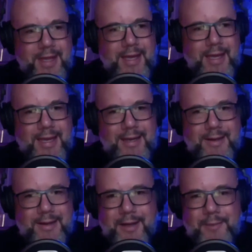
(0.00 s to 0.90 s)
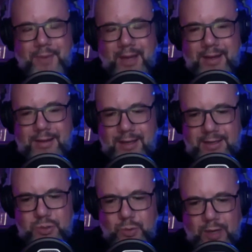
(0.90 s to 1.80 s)
And um, I, I
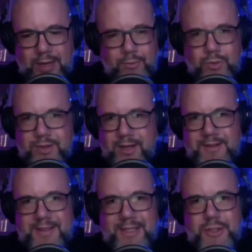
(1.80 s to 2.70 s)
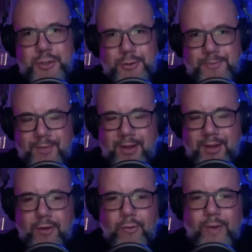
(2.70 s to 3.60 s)
swam without an issue.
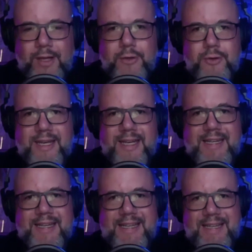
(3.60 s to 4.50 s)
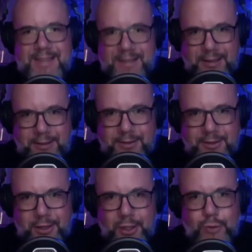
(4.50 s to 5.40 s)
When you get leaner,
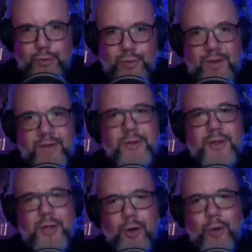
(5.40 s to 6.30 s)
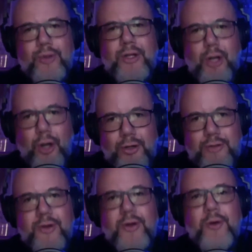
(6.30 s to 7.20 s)
you feel the cold a lot
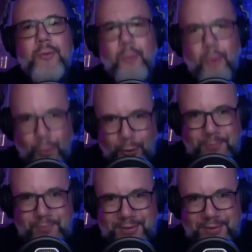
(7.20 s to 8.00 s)
more.